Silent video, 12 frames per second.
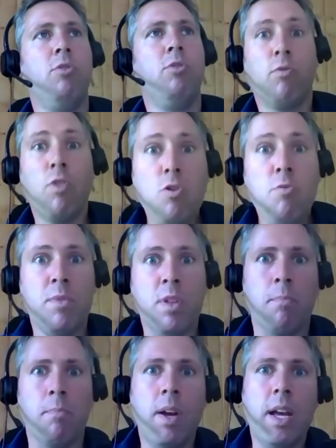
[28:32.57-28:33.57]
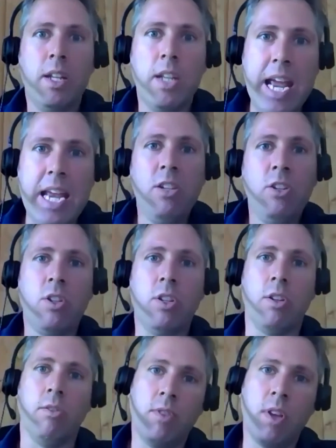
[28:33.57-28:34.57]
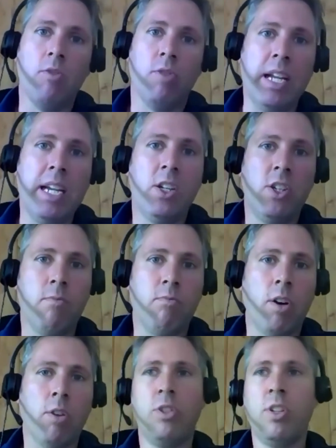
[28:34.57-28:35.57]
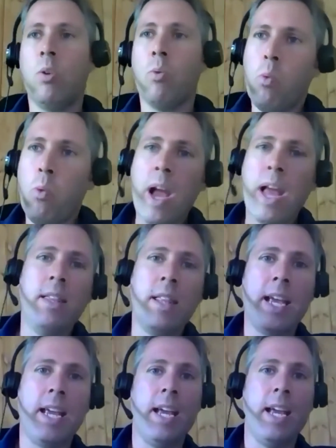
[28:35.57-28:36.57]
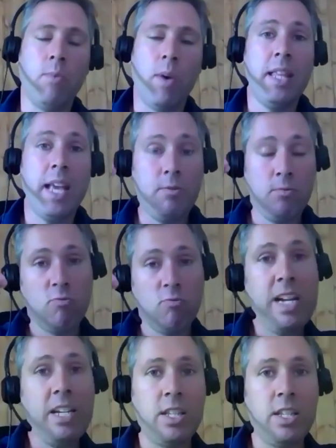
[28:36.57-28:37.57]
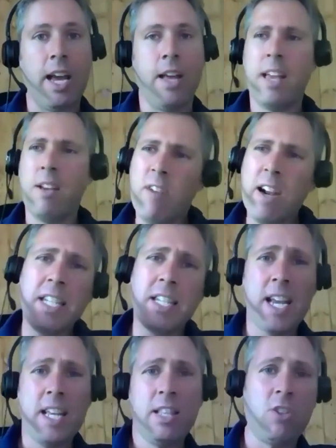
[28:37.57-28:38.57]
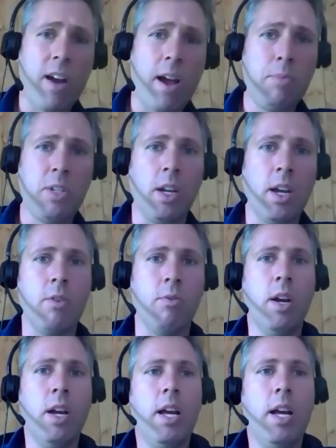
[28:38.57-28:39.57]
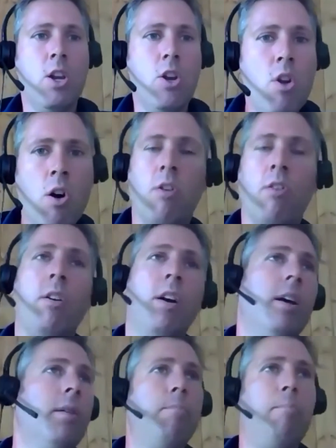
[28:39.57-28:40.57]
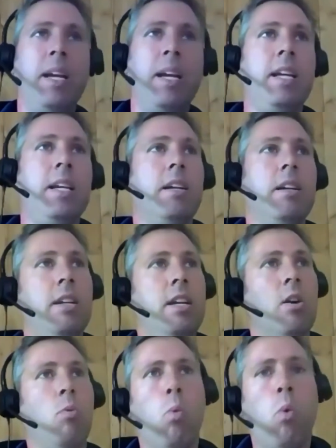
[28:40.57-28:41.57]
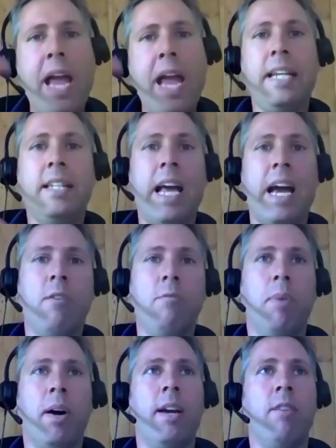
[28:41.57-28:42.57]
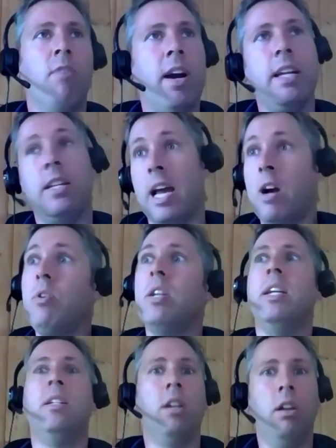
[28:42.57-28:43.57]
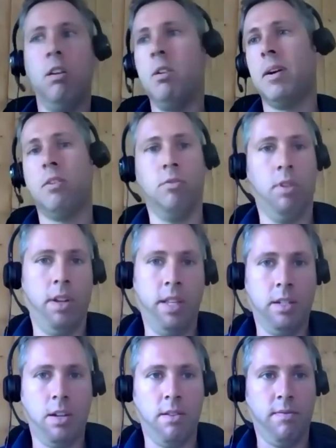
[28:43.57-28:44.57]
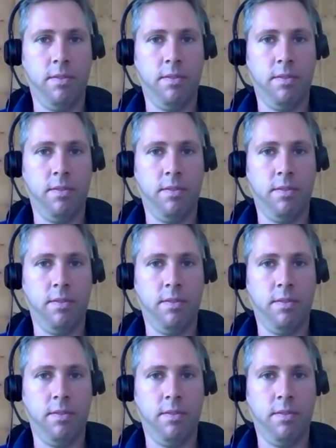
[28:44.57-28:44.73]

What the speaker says: groom them into those leadership roles, so that when they reach there, they're ready to hit the straps and go, not be weighed down by, right now you need to learn about all of this stuff.